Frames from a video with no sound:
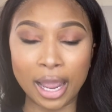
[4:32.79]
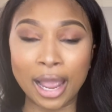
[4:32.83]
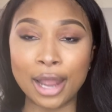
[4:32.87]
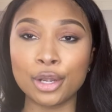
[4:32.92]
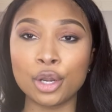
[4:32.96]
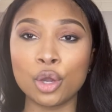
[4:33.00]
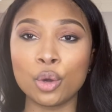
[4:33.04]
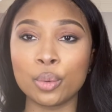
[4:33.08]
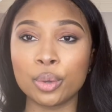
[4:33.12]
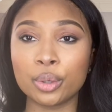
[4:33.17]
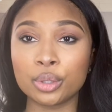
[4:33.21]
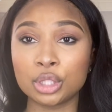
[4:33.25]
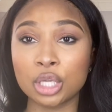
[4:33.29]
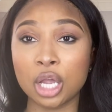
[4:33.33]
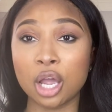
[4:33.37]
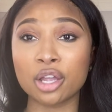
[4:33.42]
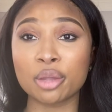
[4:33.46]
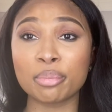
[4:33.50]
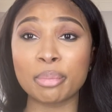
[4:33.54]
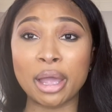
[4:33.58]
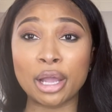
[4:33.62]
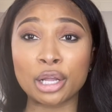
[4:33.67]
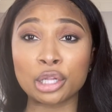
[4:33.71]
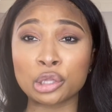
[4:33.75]
I know we're
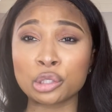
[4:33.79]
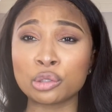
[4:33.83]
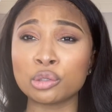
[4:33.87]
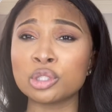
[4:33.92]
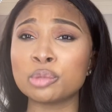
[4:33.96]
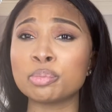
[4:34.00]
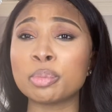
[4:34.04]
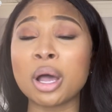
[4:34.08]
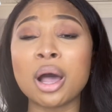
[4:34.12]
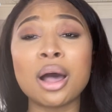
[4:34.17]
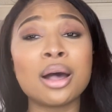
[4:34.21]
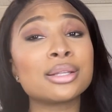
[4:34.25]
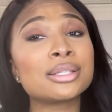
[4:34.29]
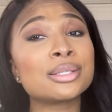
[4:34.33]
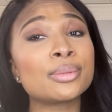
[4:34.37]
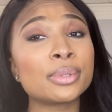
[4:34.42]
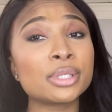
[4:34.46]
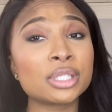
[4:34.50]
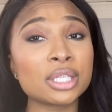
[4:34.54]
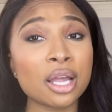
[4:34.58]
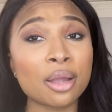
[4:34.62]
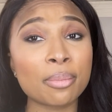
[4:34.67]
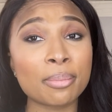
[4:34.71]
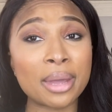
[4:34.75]
talking about glues, but also we're
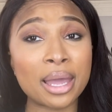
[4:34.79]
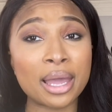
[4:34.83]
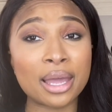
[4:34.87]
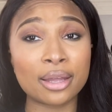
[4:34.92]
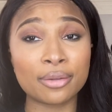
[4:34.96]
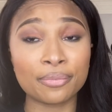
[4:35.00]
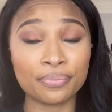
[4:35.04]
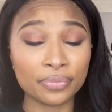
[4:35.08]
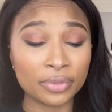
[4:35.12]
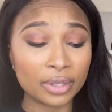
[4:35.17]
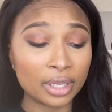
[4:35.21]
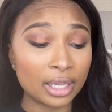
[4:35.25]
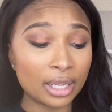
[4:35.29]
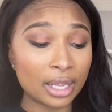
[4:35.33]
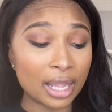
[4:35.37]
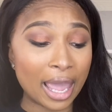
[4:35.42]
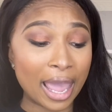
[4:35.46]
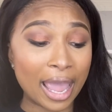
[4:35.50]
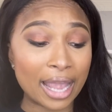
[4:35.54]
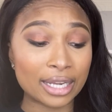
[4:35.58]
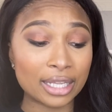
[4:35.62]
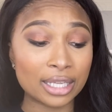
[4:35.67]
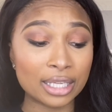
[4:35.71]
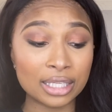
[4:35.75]
talking about
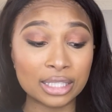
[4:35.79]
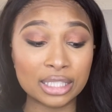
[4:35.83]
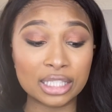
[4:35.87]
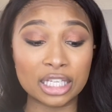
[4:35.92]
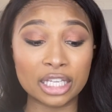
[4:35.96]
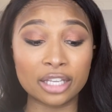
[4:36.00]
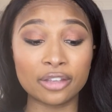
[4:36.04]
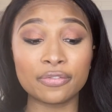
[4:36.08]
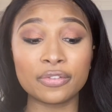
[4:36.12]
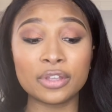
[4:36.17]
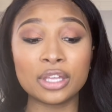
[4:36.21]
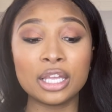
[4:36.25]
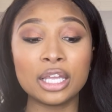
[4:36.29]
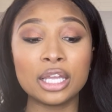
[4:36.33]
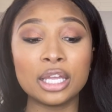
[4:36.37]
adhesive.